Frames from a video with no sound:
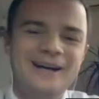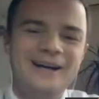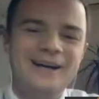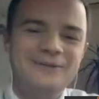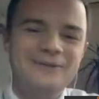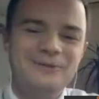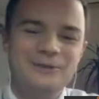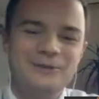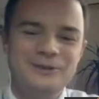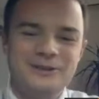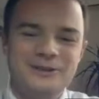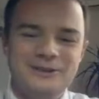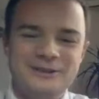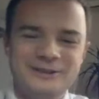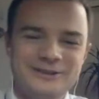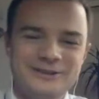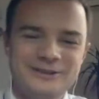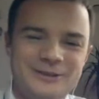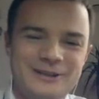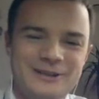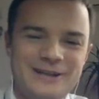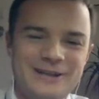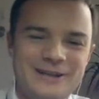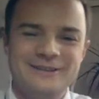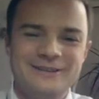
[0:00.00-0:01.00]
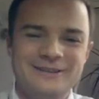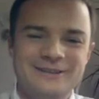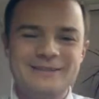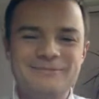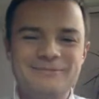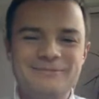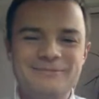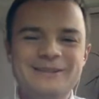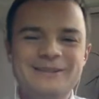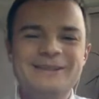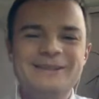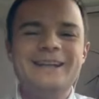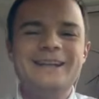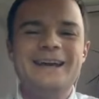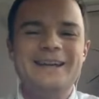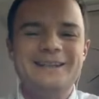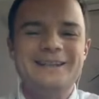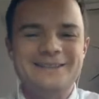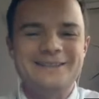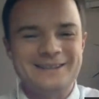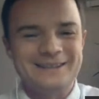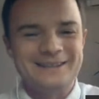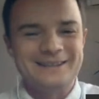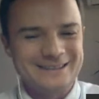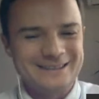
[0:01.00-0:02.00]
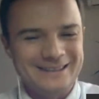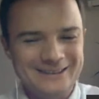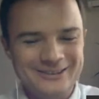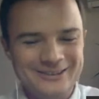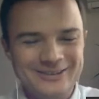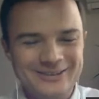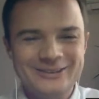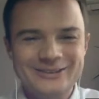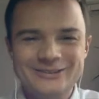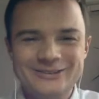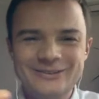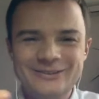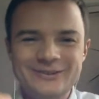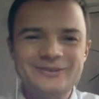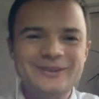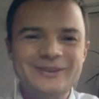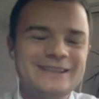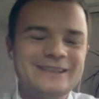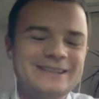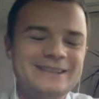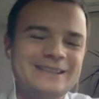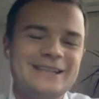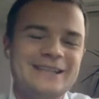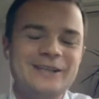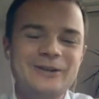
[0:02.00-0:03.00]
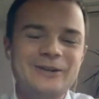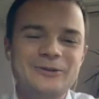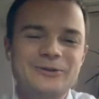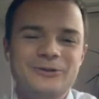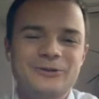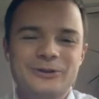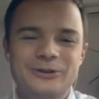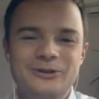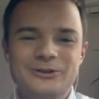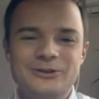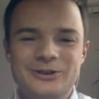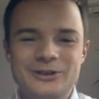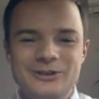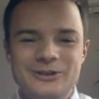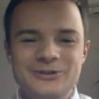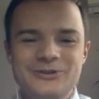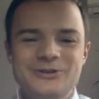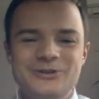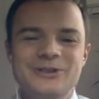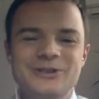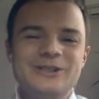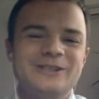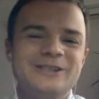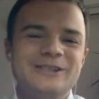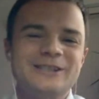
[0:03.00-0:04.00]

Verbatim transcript: wanted to have it a bit later as an announcement, but thank you for introducing this.